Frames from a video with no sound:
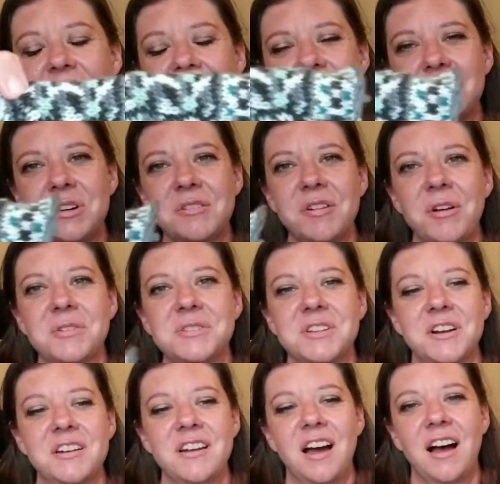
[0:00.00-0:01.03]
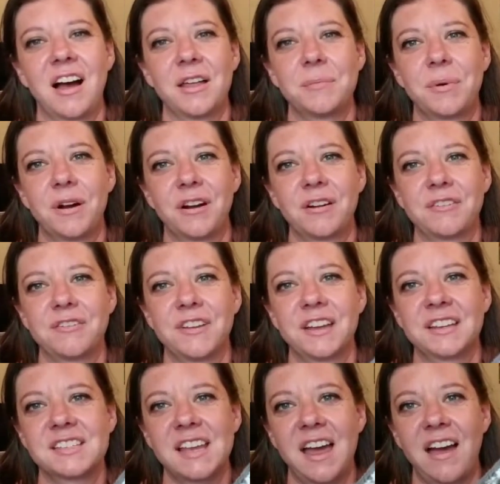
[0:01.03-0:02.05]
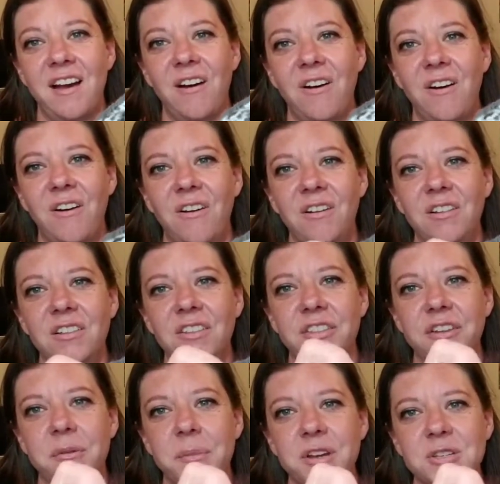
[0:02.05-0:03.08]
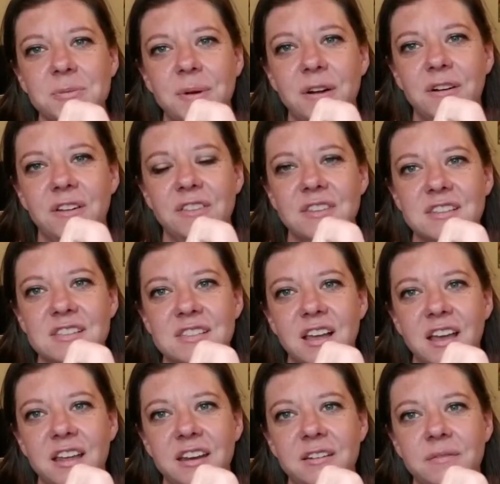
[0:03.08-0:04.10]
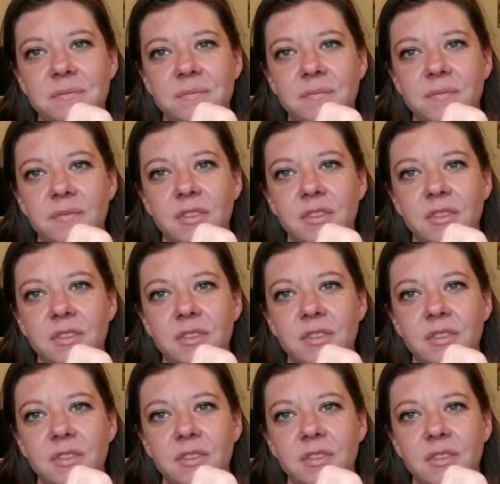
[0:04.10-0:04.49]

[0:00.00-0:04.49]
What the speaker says: My short rows are not perfect at all. They're much better on this side.